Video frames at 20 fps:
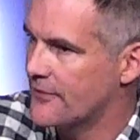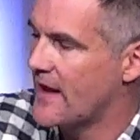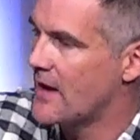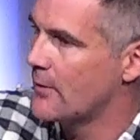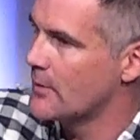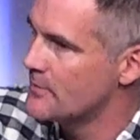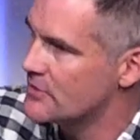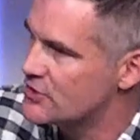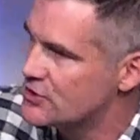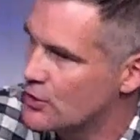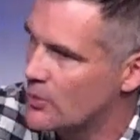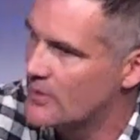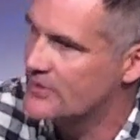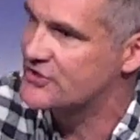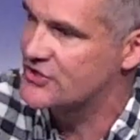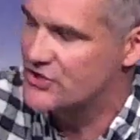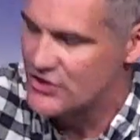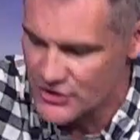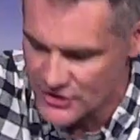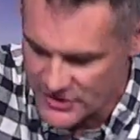how we mature?
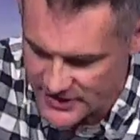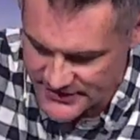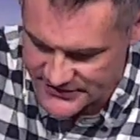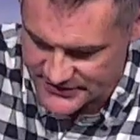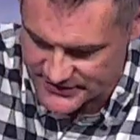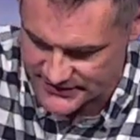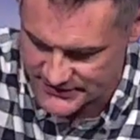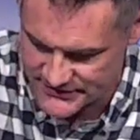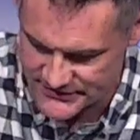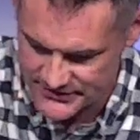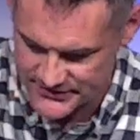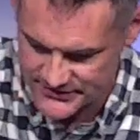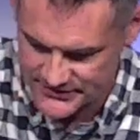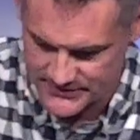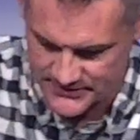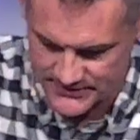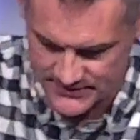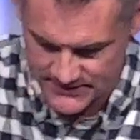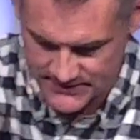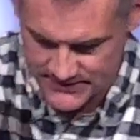It's Jesus.
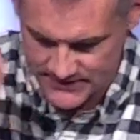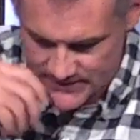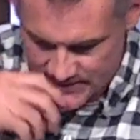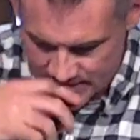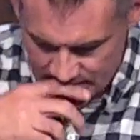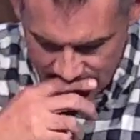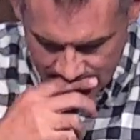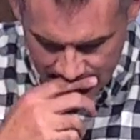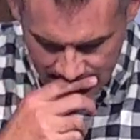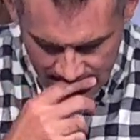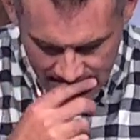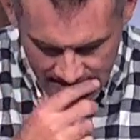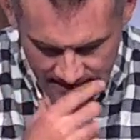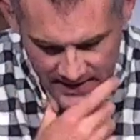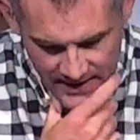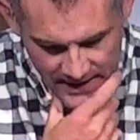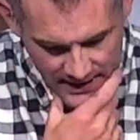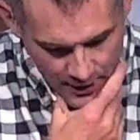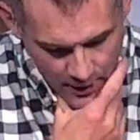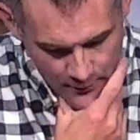
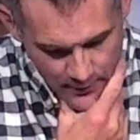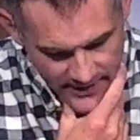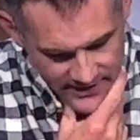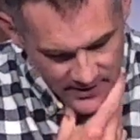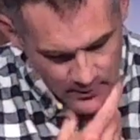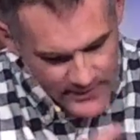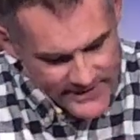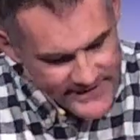And I reckon we